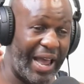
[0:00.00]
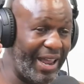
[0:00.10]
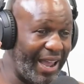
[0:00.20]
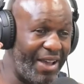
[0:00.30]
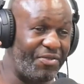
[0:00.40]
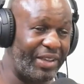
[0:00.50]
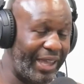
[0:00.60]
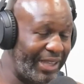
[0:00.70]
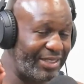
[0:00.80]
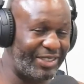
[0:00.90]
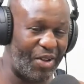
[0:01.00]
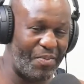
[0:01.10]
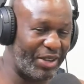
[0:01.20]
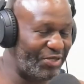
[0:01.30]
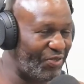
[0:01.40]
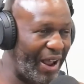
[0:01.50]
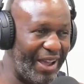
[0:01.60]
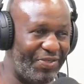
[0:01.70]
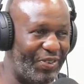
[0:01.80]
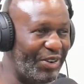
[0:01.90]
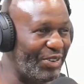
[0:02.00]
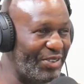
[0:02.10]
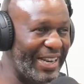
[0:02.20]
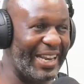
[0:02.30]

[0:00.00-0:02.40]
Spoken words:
I've eaten so much fried food